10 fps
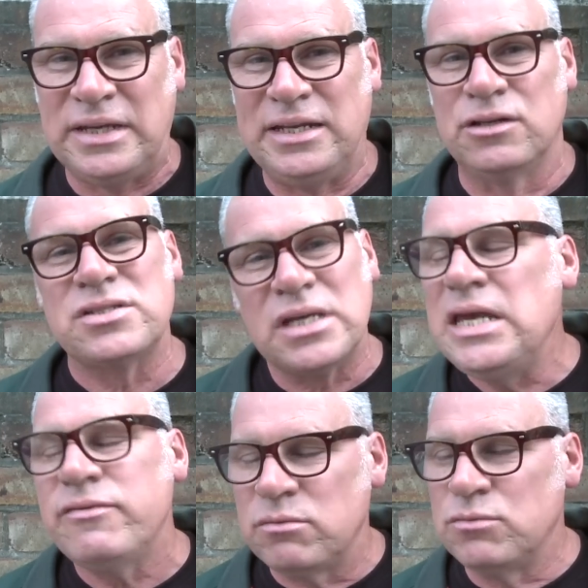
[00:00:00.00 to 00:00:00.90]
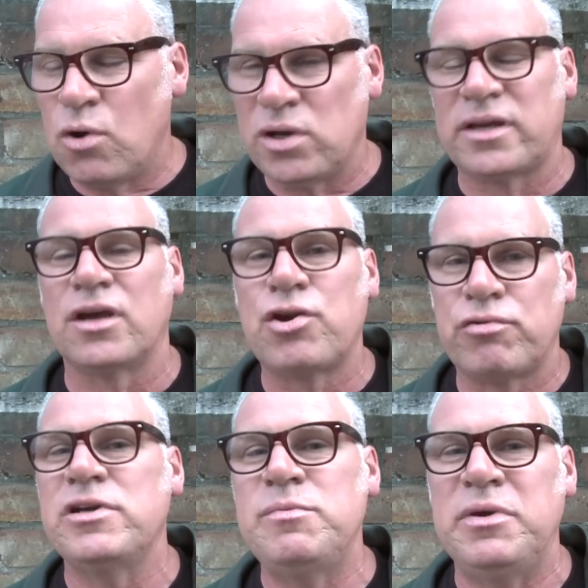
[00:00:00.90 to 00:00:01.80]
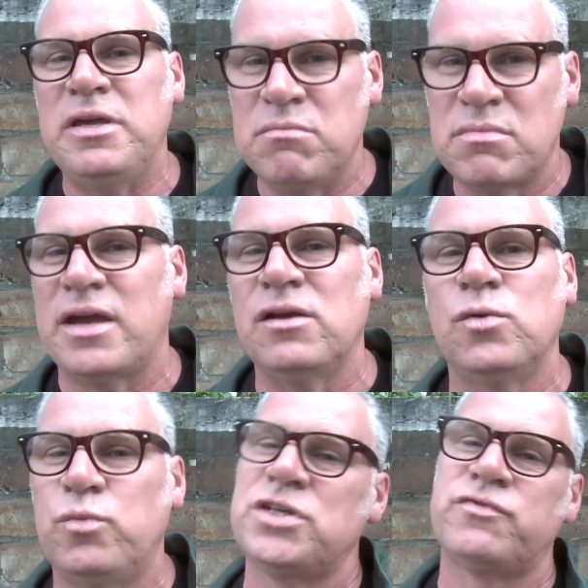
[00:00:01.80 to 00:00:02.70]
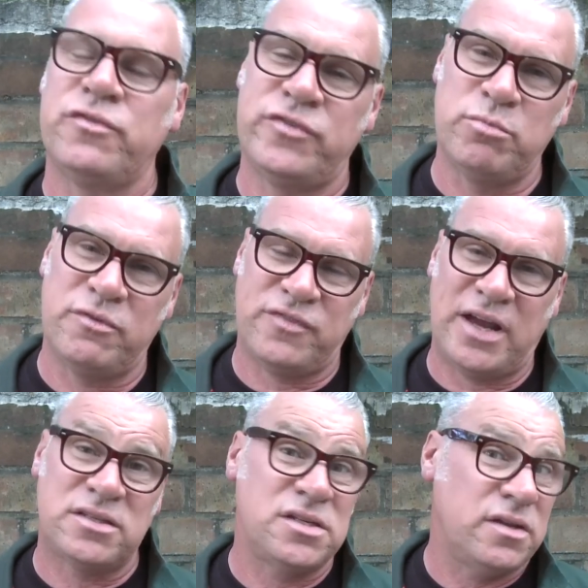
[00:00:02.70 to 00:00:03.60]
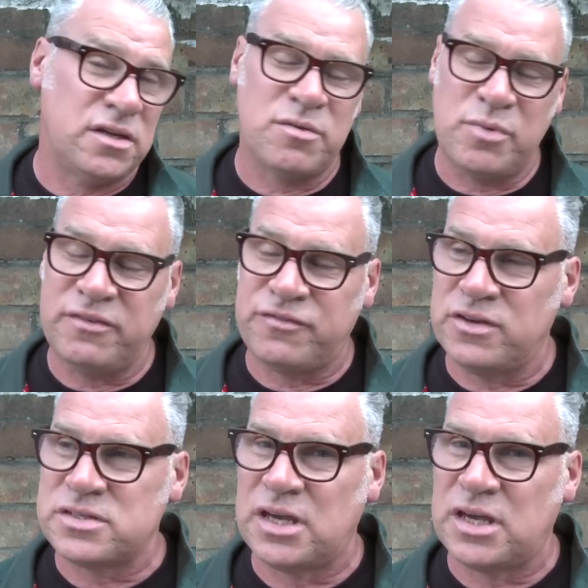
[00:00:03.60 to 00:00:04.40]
it looks even more like a creepy male wish fulfillment fantasy than it did when it first